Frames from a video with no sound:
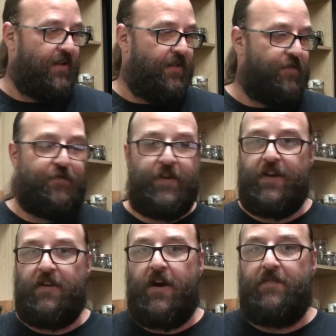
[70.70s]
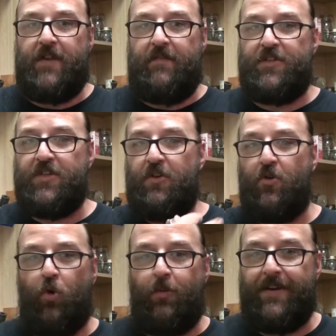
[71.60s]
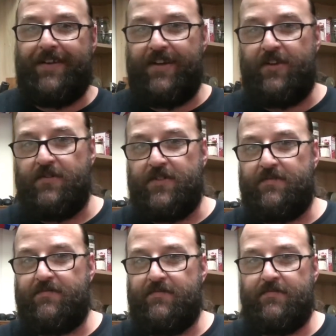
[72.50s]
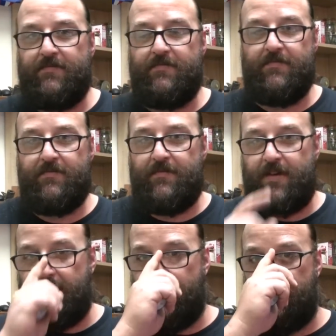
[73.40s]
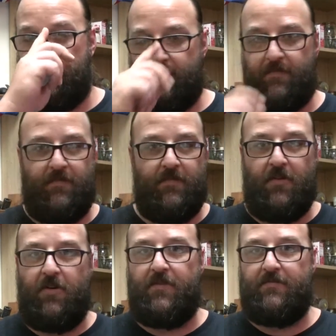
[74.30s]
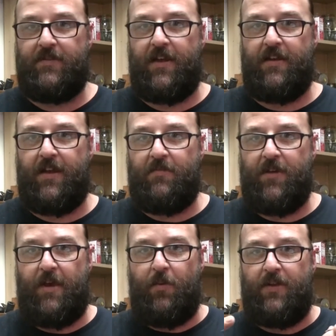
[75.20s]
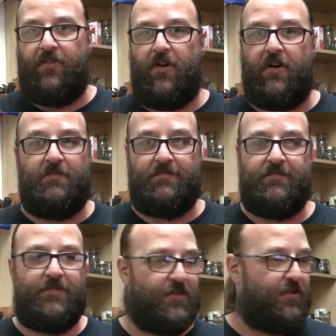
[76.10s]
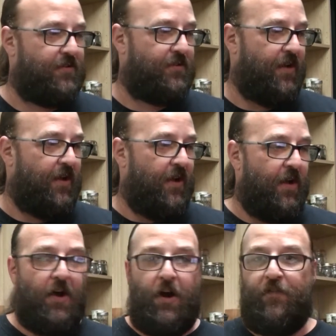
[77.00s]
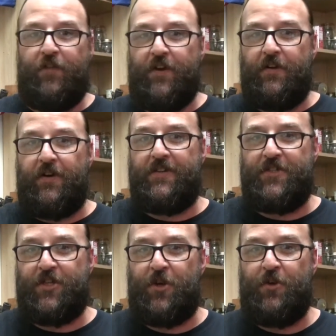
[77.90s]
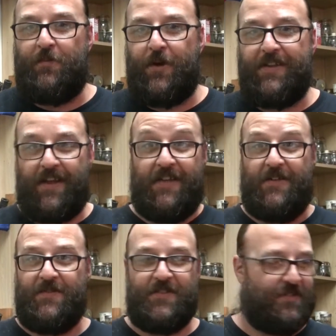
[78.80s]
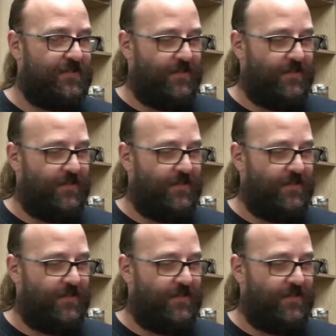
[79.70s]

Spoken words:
figured I've never shown all my Dunhills. At one time. So I figure I'd show you my Dunhills.